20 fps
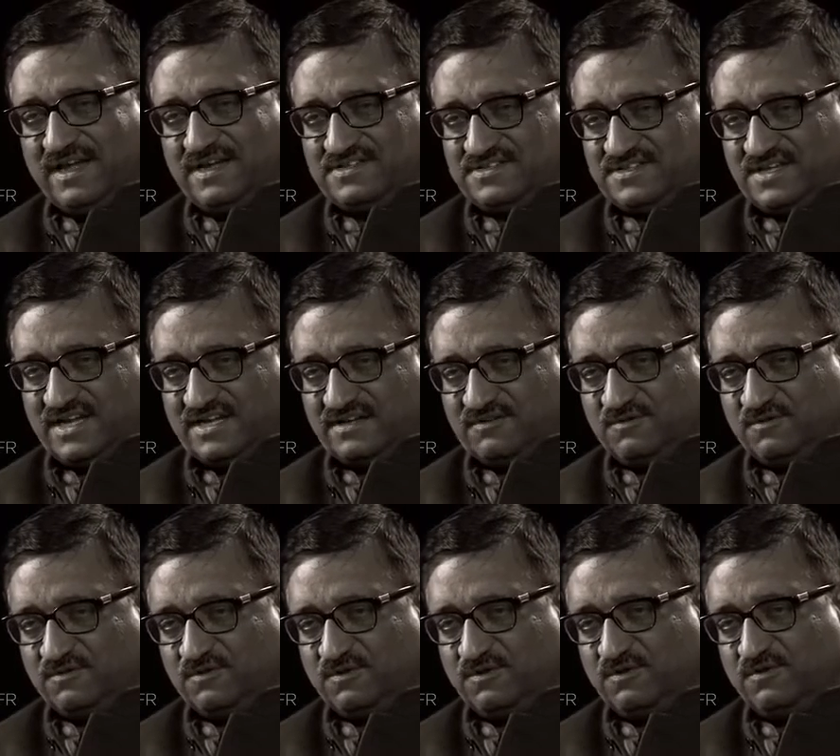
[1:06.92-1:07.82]
at site
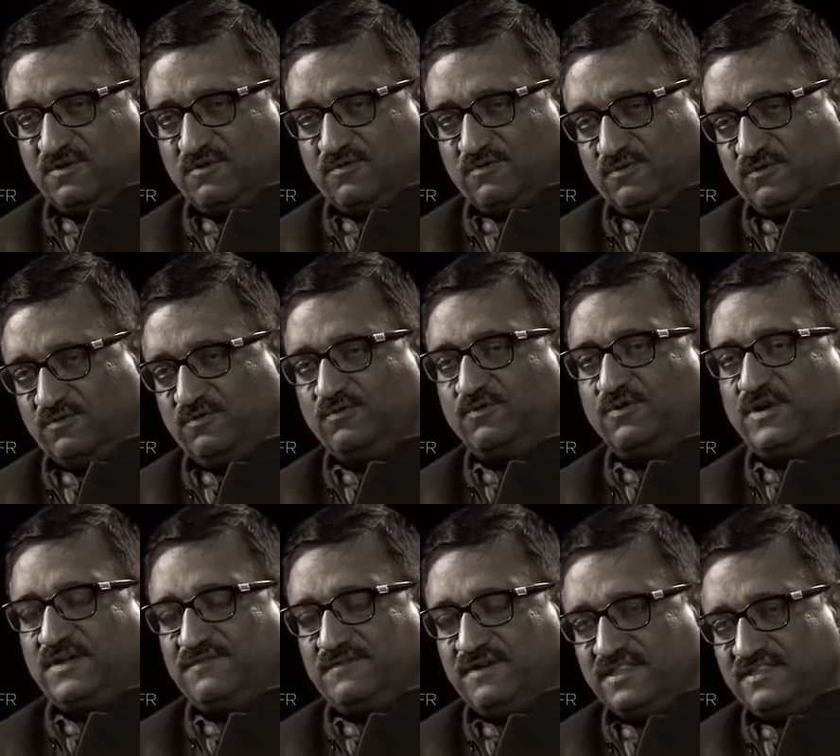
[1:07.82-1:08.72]
who could do, who
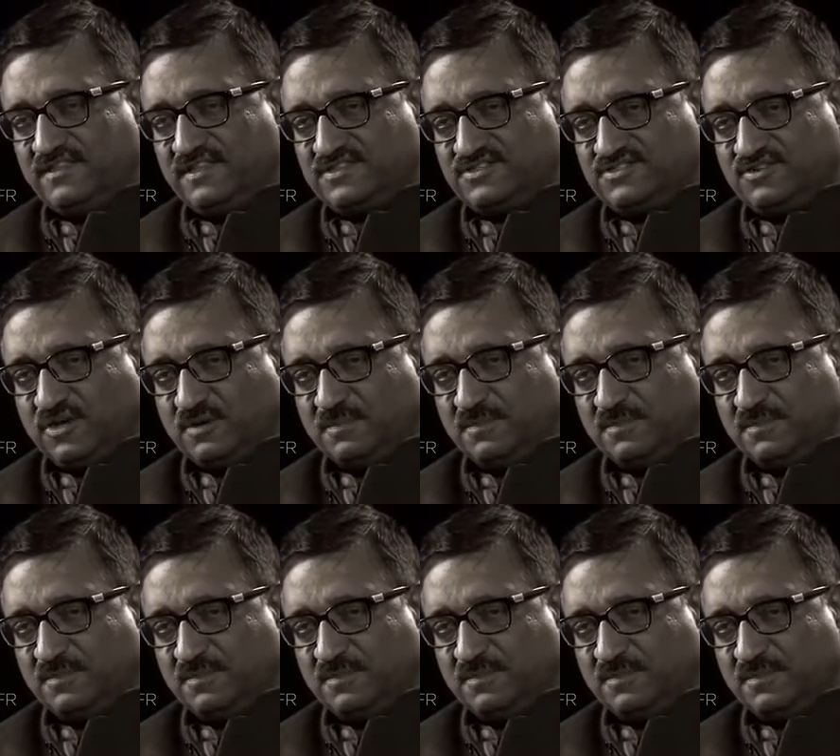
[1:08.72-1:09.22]
could have done this